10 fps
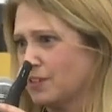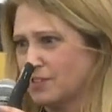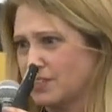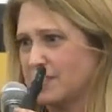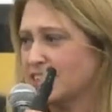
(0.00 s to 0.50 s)

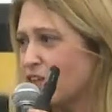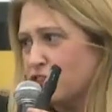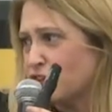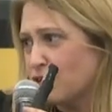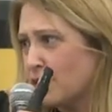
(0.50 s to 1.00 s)
to the
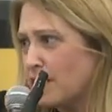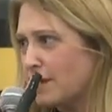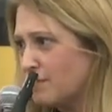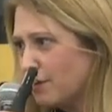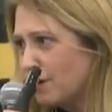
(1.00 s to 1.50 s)
10th degree
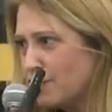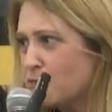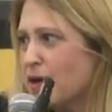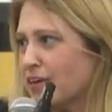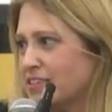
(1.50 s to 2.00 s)
in very
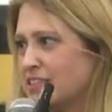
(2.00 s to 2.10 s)
numeric